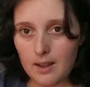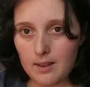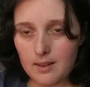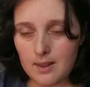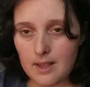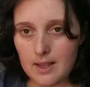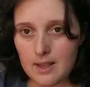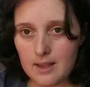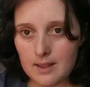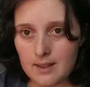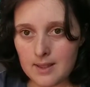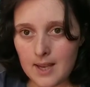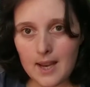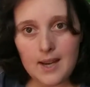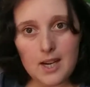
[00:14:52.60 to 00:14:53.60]
the
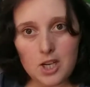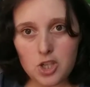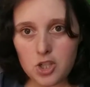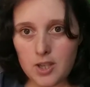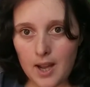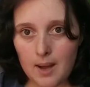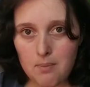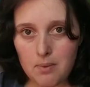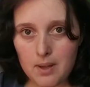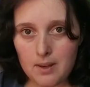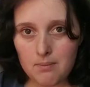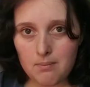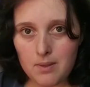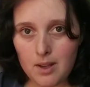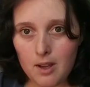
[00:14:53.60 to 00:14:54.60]
10-inch tablet.
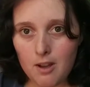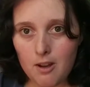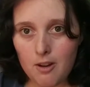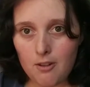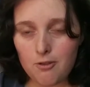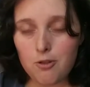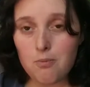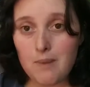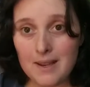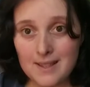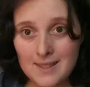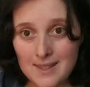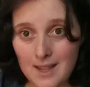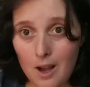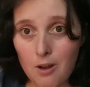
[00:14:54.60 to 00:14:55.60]
For
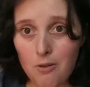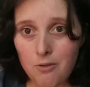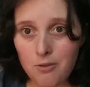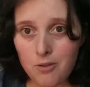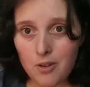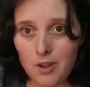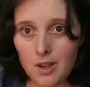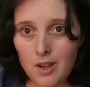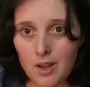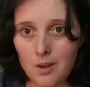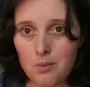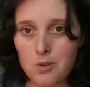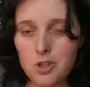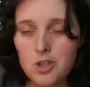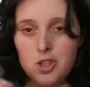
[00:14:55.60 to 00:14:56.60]
myself,
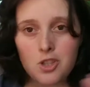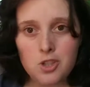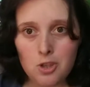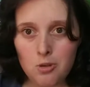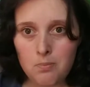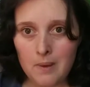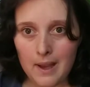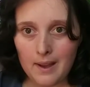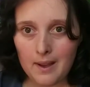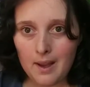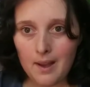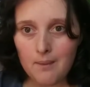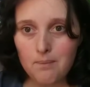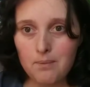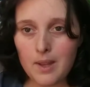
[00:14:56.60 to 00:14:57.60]
it was just too big.
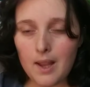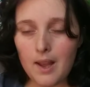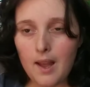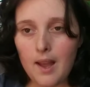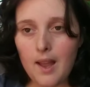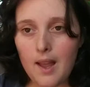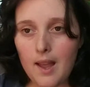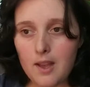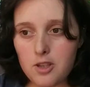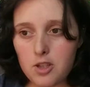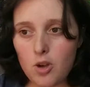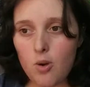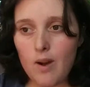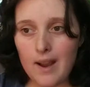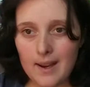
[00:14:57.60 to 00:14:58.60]

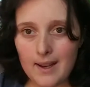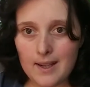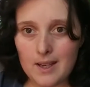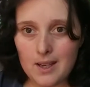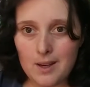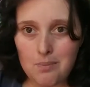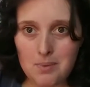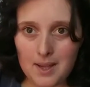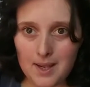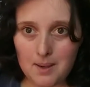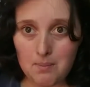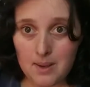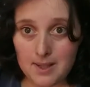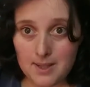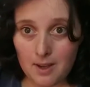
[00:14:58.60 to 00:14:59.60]
So I ended up
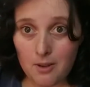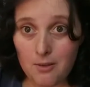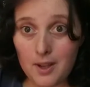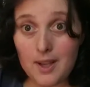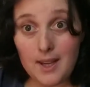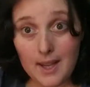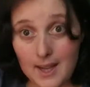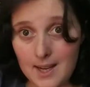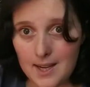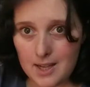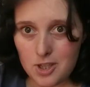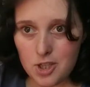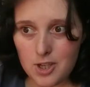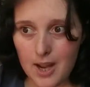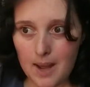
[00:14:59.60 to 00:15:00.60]
getting myself an
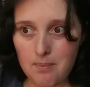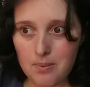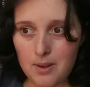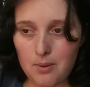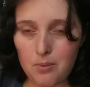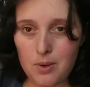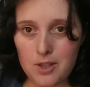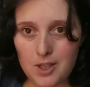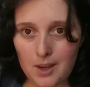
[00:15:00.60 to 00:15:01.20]
8-inch tablet, which